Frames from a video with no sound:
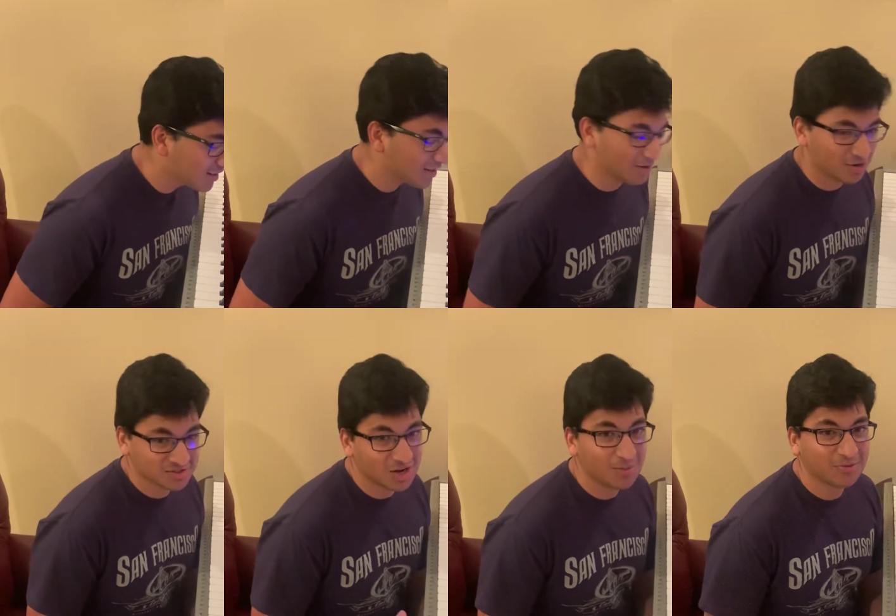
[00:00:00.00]
And on
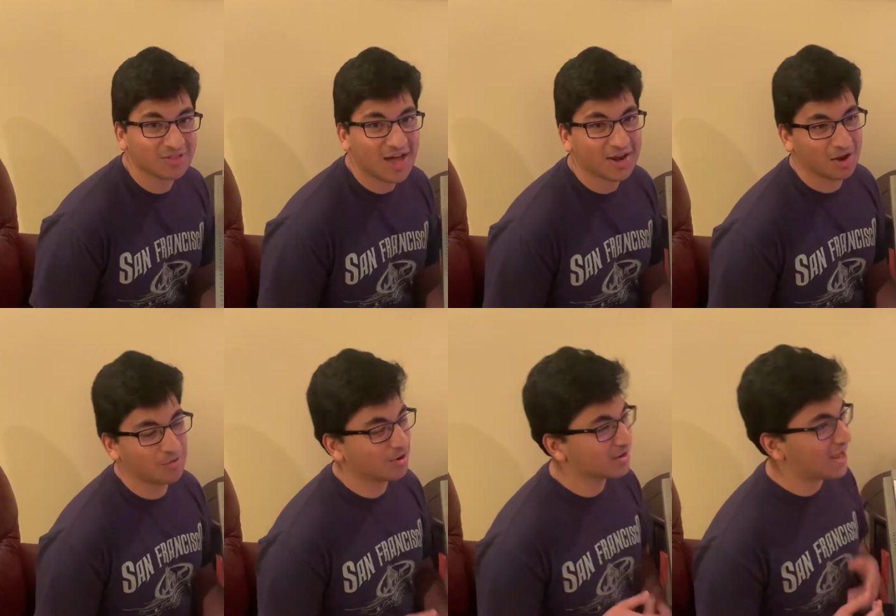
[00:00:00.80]
top of that, I
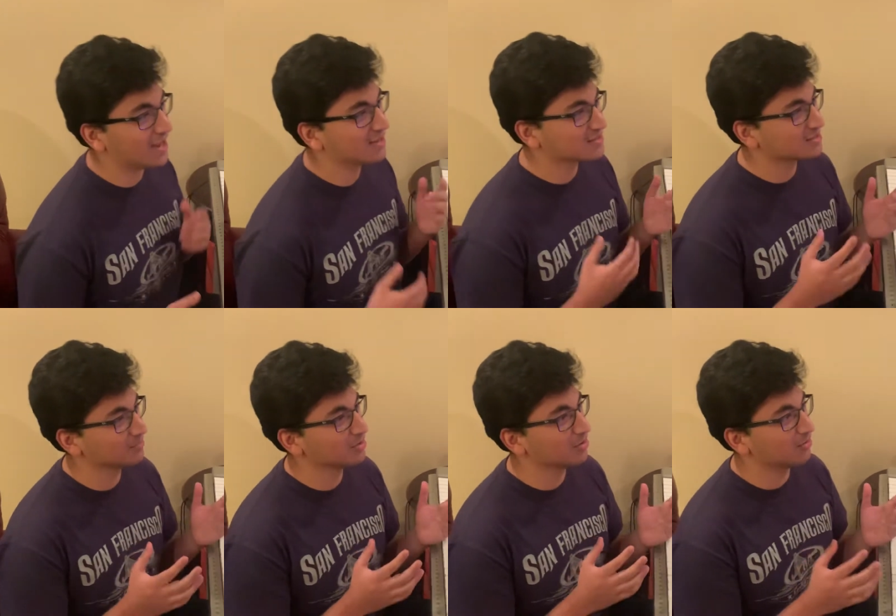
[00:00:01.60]
wanted to add some
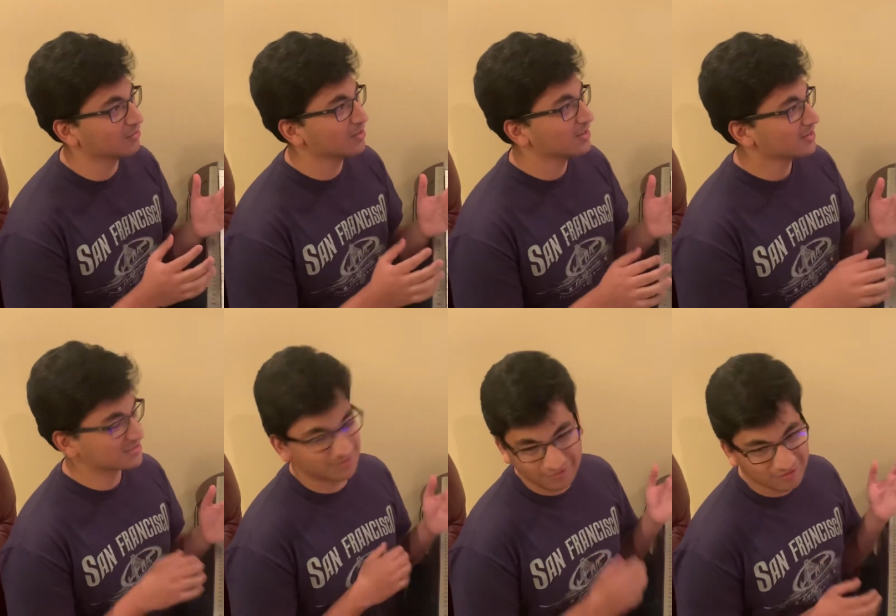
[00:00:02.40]

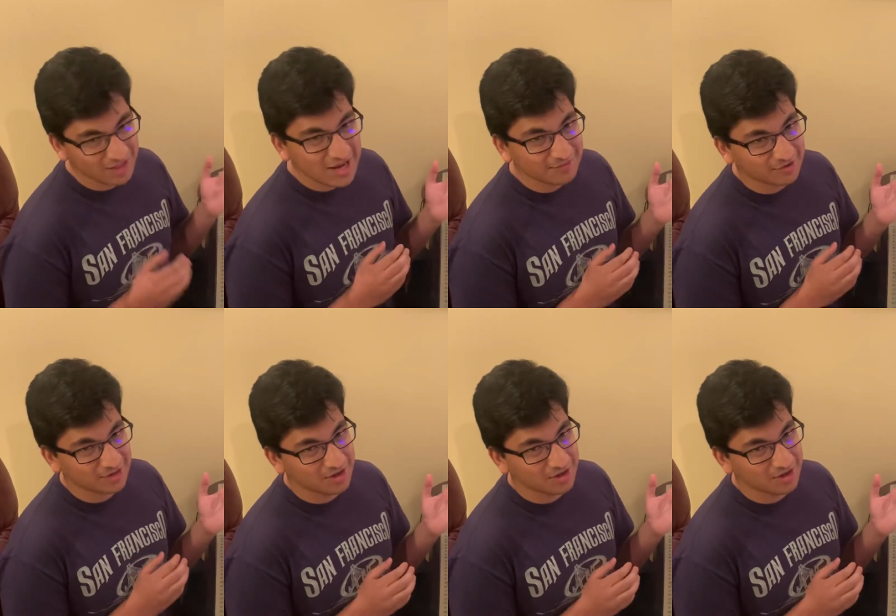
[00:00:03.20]
flavor,